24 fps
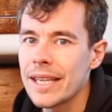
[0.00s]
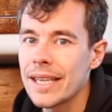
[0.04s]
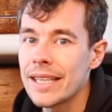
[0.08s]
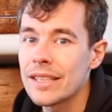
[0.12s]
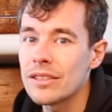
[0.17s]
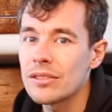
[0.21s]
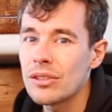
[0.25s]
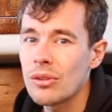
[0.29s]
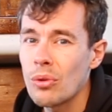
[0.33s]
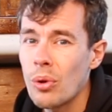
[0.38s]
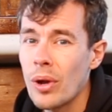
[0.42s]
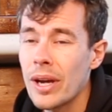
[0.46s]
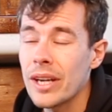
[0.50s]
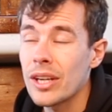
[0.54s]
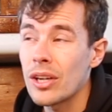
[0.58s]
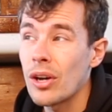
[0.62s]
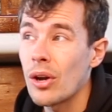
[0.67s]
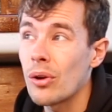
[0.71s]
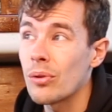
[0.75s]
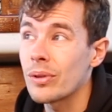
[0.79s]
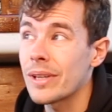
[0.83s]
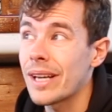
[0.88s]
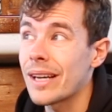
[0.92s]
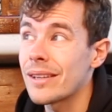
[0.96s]
It's quite
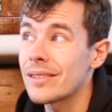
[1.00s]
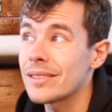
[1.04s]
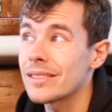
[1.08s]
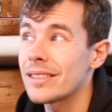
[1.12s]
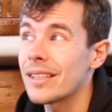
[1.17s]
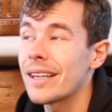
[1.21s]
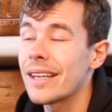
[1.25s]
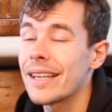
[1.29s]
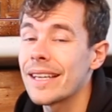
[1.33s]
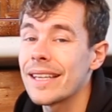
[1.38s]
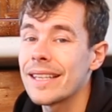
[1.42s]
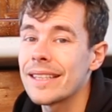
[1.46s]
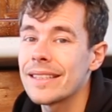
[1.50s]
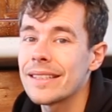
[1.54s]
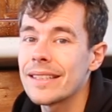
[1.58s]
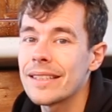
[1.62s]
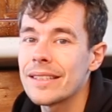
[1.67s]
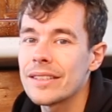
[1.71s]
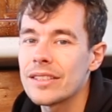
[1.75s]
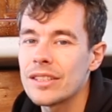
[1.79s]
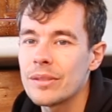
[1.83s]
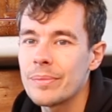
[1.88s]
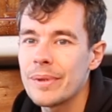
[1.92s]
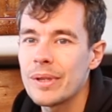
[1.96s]
cold outside,
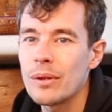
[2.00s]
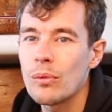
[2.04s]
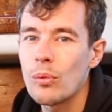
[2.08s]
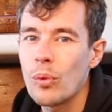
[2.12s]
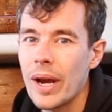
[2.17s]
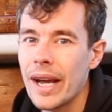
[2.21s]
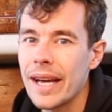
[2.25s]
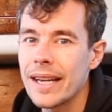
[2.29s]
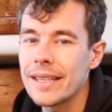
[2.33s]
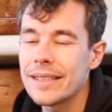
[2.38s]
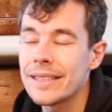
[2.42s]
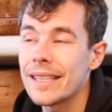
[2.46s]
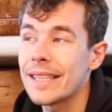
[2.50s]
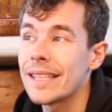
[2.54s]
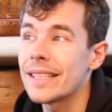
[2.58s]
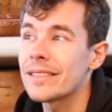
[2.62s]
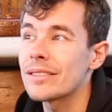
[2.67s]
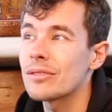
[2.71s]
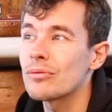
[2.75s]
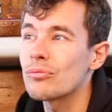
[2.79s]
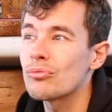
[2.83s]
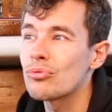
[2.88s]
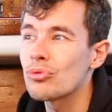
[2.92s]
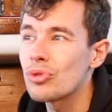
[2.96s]
to be wet, and
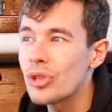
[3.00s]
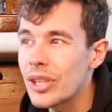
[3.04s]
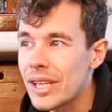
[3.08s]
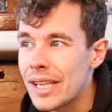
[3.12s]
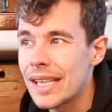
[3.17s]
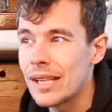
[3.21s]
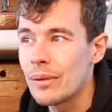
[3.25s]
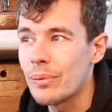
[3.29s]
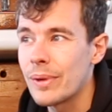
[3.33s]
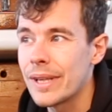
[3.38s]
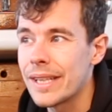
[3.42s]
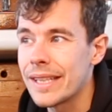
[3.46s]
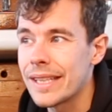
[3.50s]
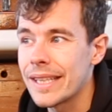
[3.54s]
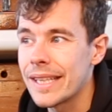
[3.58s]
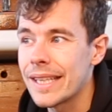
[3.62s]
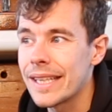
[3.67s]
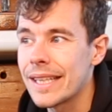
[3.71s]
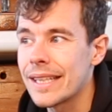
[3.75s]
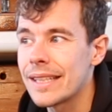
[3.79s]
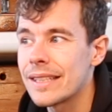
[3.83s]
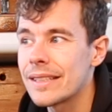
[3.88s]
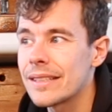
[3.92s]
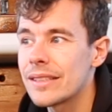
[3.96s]
it's really
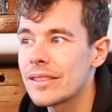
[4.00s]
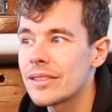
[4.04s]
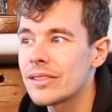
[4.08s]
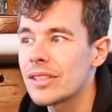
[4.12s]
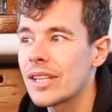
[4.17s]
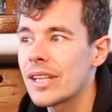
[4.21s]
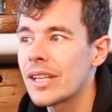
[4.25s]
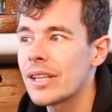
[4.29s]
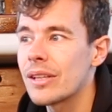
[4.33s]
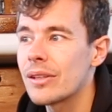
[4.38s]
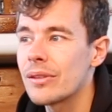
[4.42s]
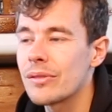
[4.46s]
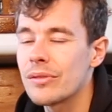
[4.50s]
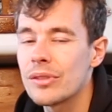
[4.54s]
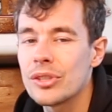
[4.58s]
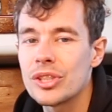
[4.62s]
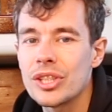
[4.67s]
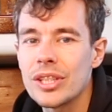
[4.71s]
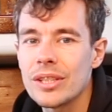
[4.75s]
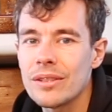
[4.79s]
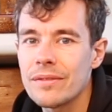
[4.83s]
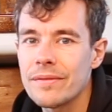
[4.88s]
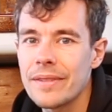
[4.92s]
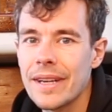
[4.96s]
windy, so the
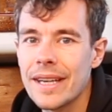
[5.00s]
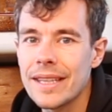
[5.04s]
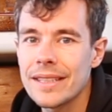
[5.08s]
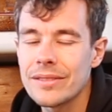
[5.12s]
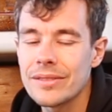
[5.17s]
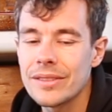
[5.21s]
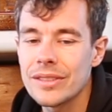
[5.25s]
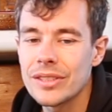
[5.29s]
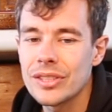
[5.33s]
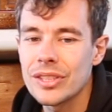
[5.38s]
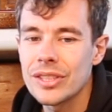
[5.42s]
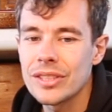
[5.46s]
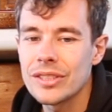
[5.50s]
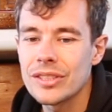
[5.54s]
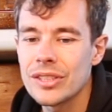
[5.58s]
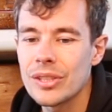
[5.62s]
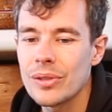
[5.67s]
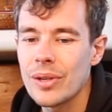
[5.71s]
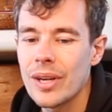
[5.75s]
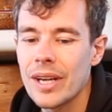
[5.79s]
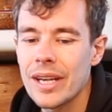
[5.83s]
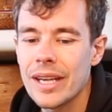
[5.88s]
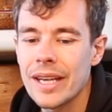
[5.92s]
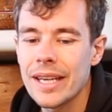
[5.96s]
chill factor is just
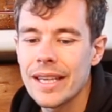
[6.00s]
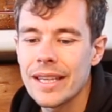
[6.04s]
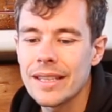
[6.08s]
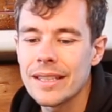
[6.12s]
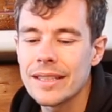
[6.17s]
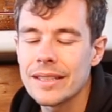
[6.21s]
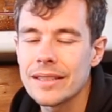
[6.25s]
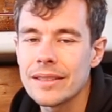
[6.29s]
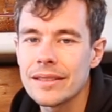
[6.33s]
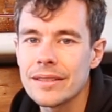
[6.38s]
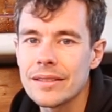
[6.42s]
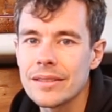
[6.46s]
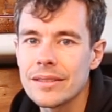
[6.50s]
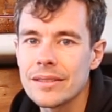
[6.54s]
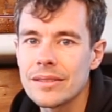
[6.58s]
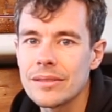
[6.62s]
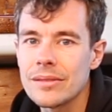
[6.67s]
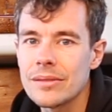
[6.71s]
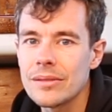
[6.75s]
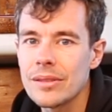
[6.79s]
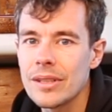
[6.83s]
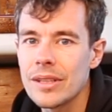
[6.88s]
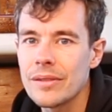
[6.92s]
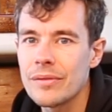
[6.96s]
too high, and
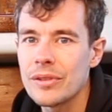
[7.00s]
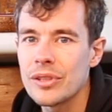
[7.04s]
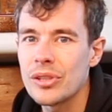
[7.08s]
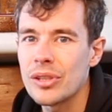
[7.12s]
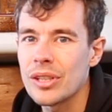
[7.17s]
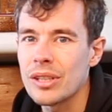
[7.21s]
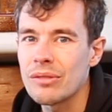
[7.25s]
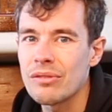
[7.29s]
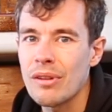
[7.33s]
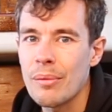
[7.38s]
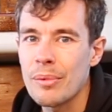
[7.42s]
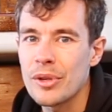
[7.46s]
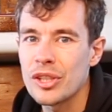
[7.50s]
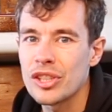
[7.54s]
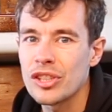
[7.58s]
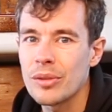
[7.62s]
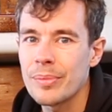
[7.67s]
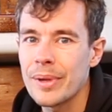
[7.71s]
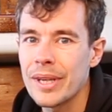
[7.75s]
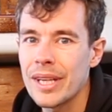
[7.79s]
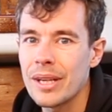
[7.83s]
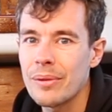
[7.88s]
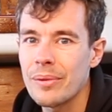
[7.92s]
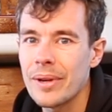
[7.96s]
you're doing a rubbish
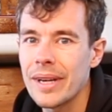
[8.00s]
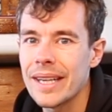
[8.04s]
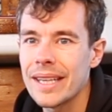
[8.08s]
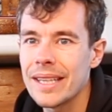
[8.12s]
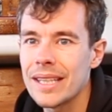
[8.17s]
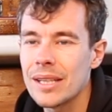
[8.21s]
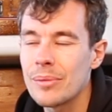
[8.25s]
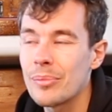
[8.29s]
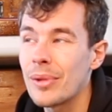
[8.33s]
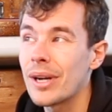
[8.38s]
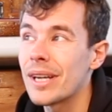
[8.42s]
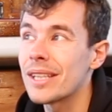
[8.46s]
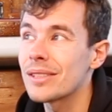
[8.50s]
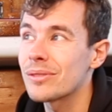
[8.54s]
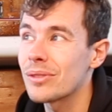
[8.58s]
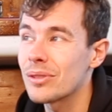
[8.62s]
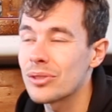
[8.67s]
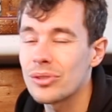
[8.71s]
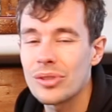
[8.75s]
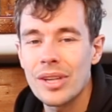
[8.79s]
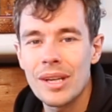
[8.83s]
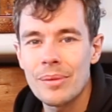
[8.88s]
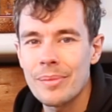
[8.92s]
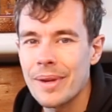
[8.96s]
job anyway, you might as well
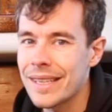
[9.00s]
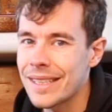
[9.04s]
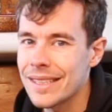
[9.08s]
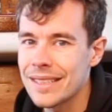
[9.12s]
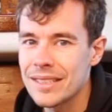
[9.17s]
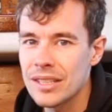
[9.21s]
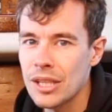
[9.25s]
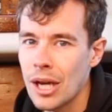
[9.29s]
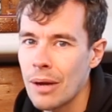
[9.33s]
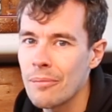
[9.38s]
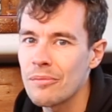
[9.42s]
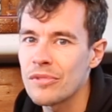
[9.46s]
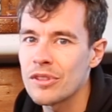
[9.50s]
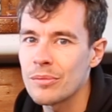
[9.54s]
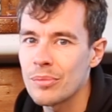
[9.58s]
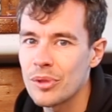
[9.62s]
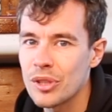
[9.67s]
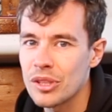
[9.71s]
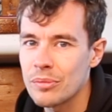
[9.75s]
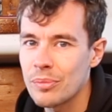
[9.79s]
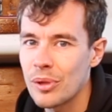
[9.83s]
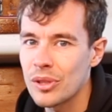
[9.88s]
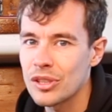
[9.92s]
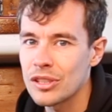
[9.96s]
try and make it as comfortable
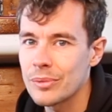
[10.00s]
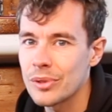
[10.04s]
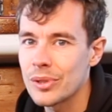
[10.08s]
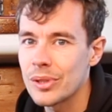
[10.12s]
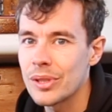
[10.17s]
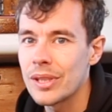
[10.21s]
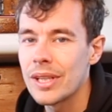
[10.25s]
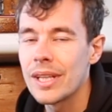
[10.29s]
as possible.